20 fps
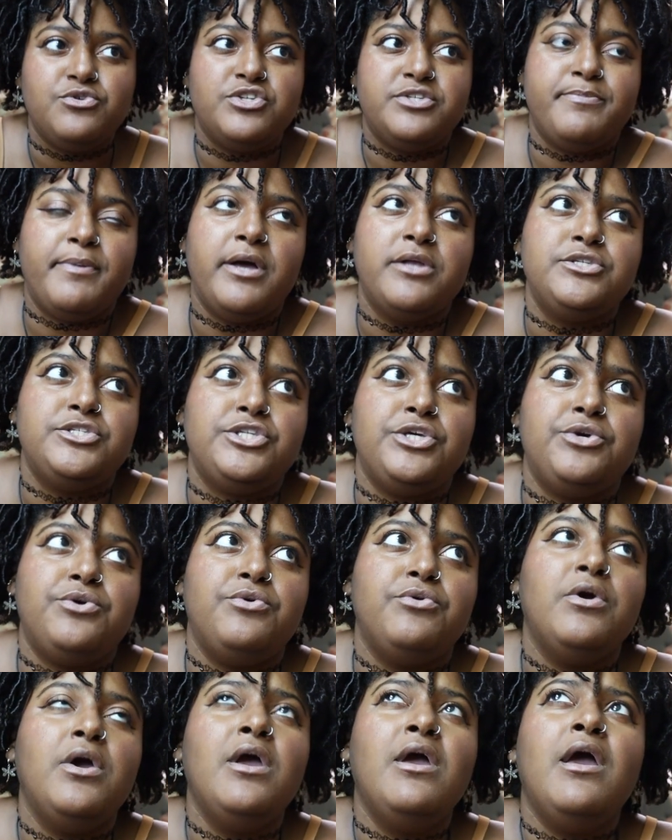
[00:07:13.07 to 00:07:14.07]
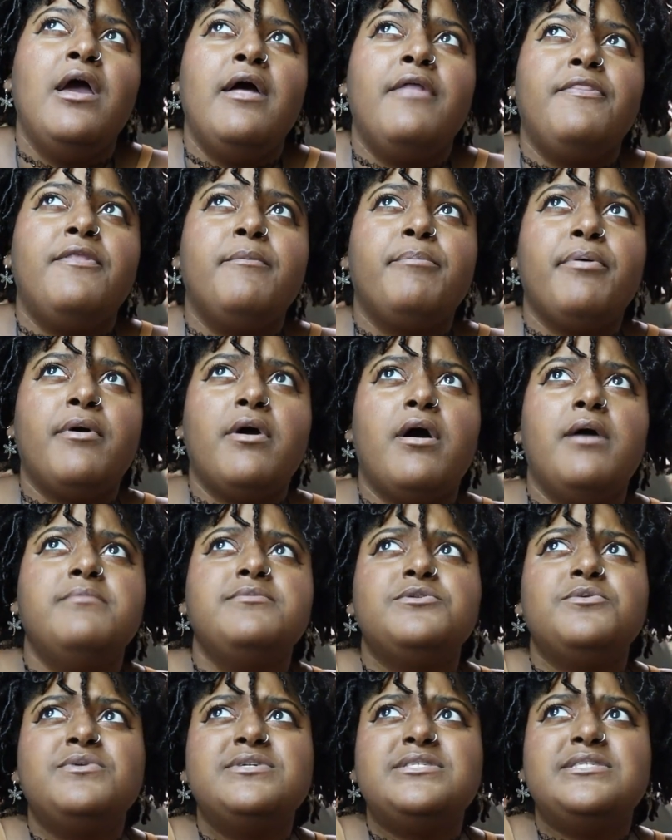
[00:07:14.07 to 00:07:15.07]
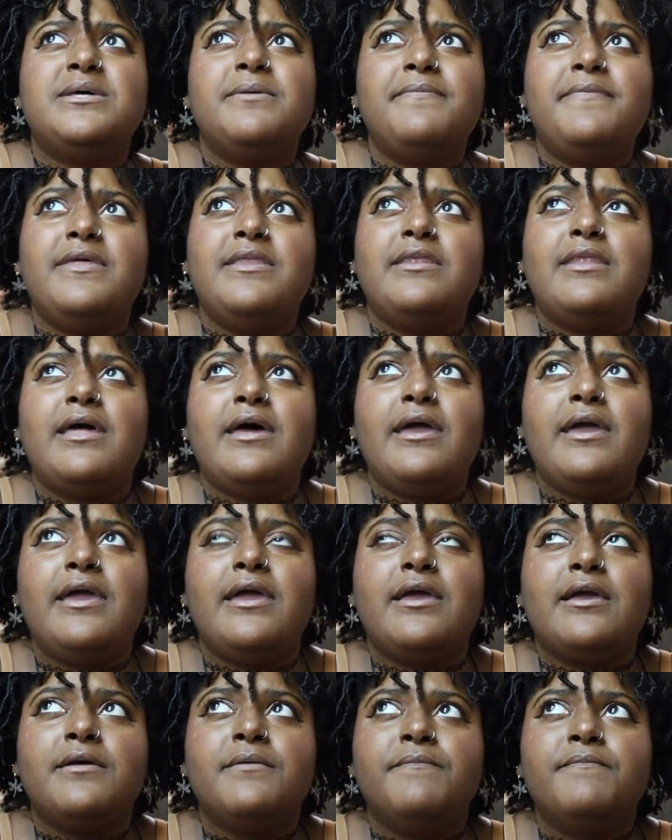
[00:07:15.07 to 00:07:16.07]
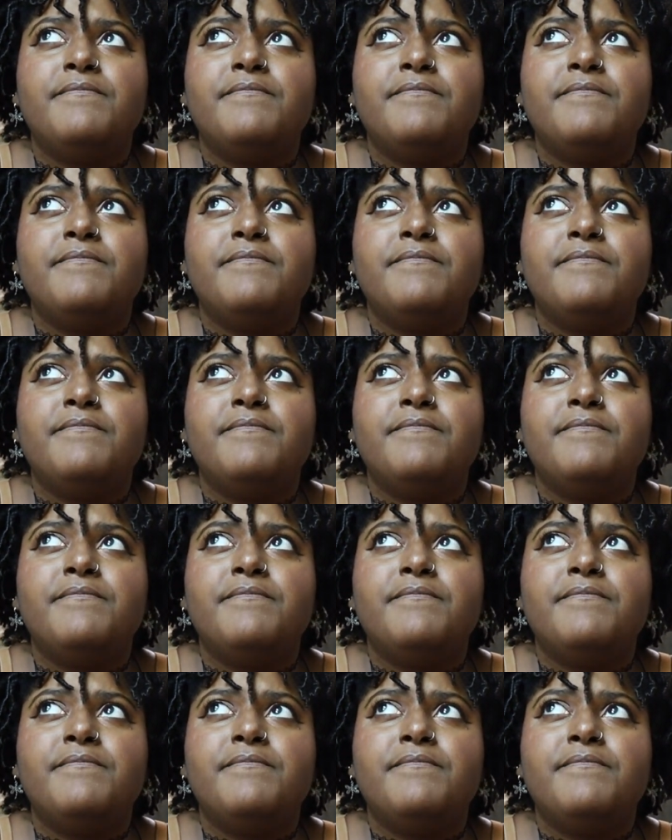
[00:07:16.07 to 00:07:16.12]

respond to, the prompt was something like